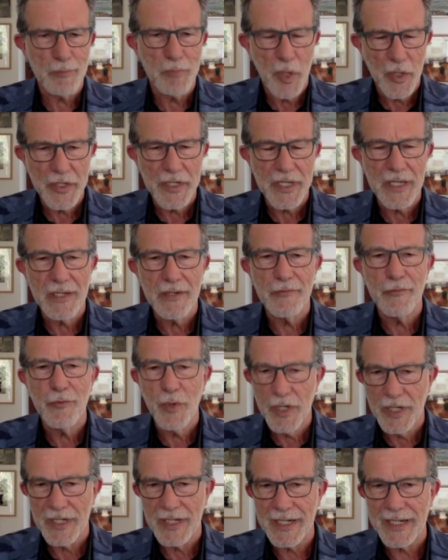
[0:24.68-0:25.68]
body of
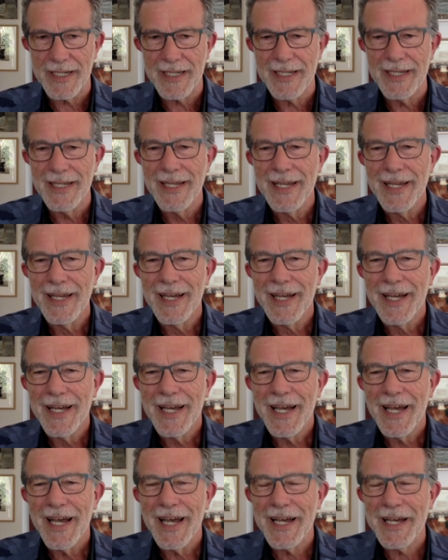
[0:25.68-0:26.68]
work.
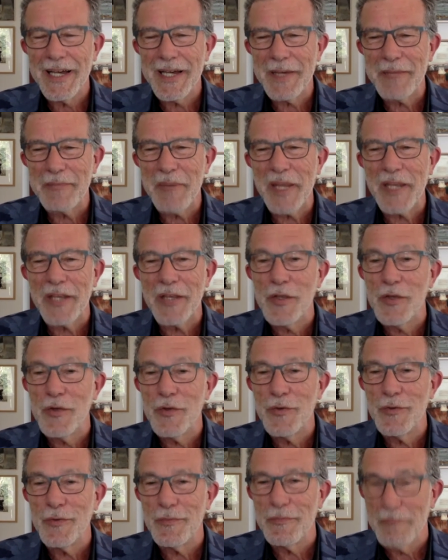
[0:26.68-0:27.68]
But
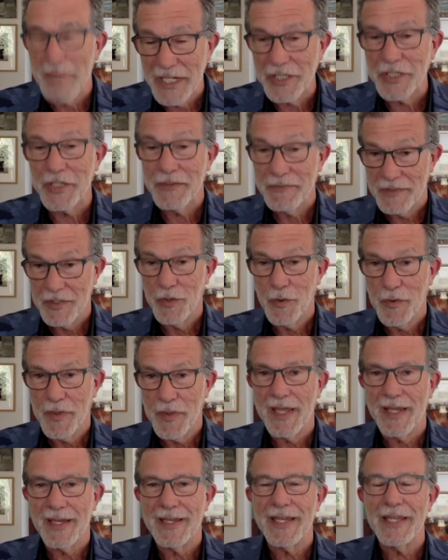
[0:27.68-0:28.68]
you mentioned you're
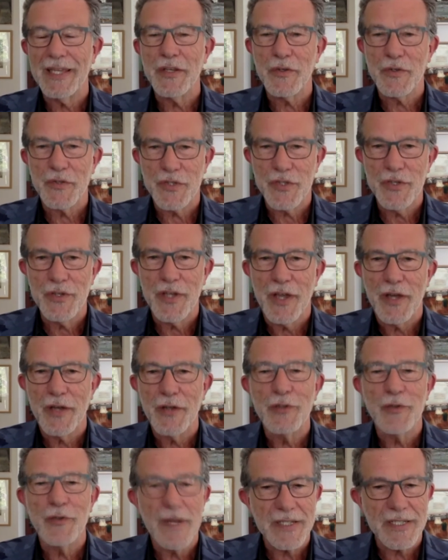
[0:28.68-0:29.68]
there in your studio.
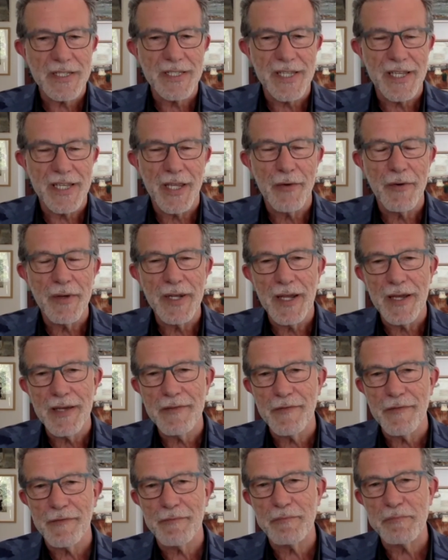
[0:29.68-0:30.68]
Great to see you. And
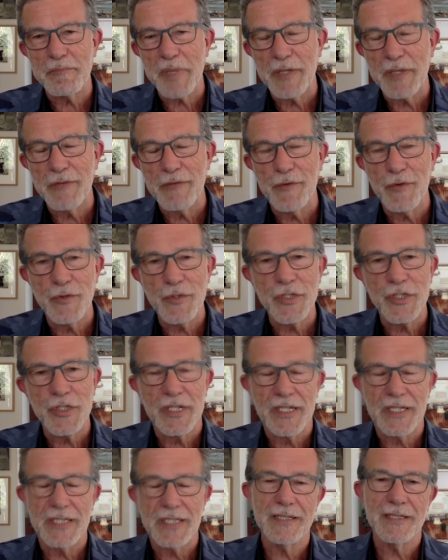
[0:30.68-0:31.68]
I've been
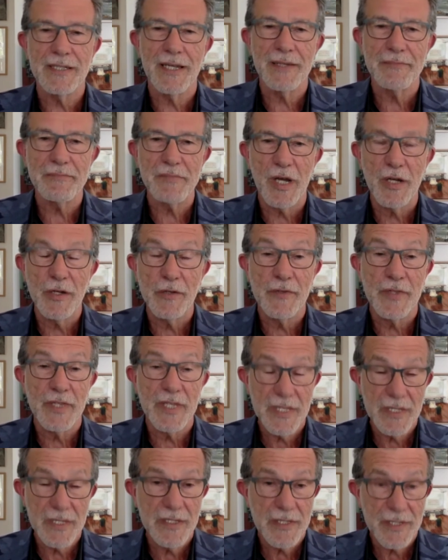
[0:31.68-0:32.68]
fortunate over the
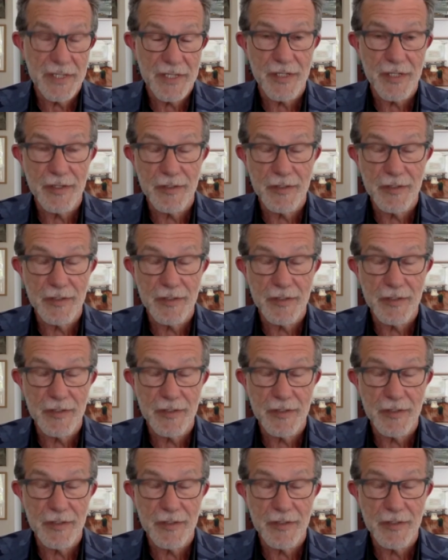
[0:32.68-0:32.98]
years to